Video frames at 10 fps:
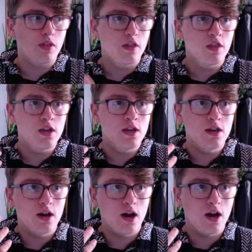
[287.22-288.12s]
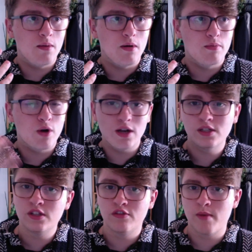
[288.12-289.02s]
the
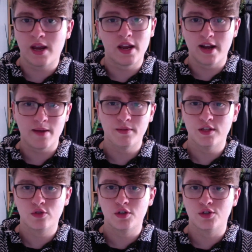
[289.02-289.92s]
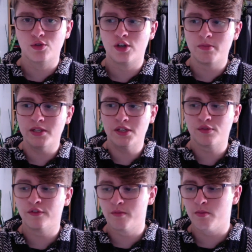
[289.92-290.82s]
process of making an amethyst crystal could be
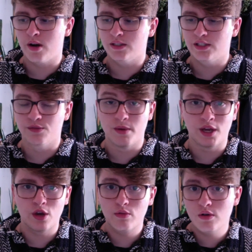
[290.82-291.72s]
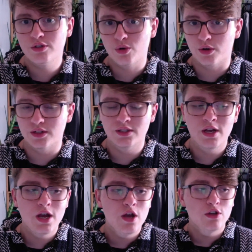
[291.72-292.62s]
different from the process of making a rose quartz.
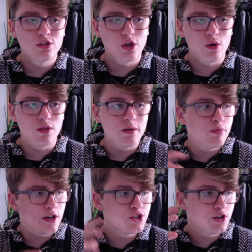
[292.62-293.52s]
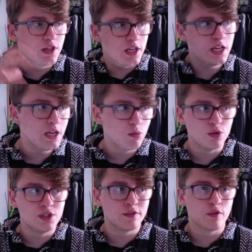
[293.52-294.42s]
So the pressure and the heat will
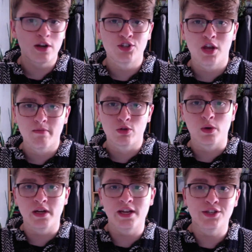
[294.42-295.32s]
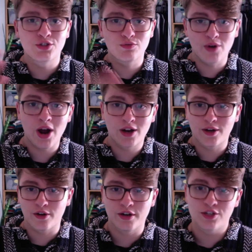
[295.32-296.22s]
differentiate between each rock
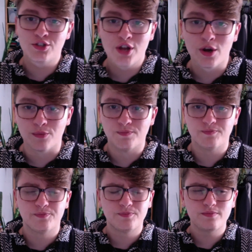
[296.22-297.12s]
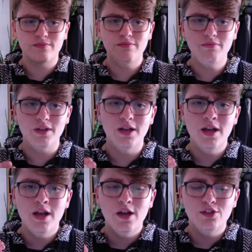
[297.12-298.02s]
or each stone.
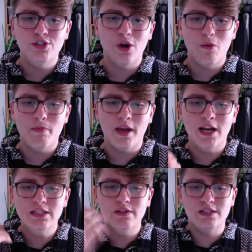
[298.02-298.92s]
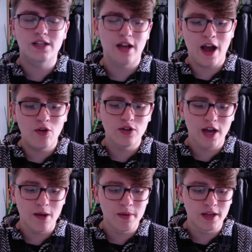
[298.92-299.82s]
So because of its
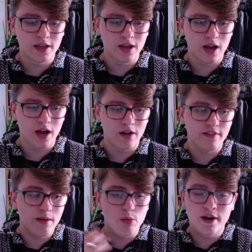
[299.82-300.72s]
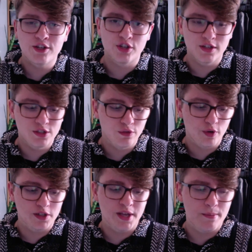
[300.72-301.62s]
outcoming vibration, so for
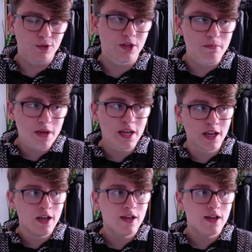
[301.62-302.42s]
example, to me,